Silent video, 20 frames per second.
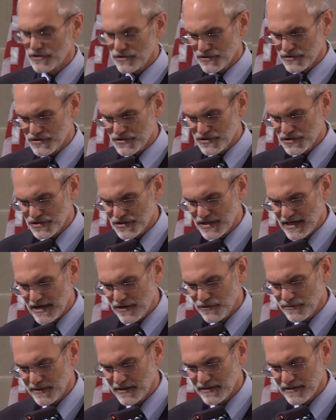that the Eucharist is a
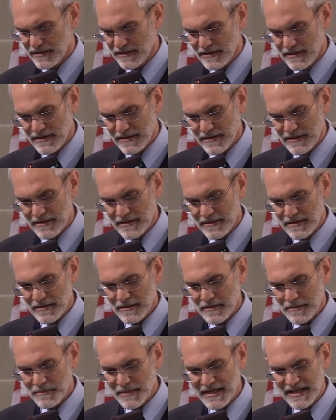sacrament?
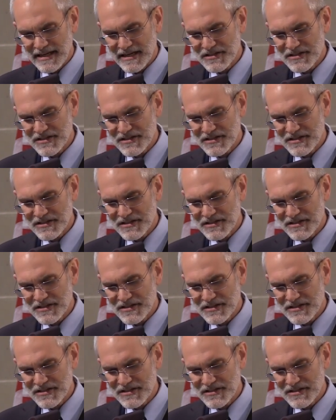But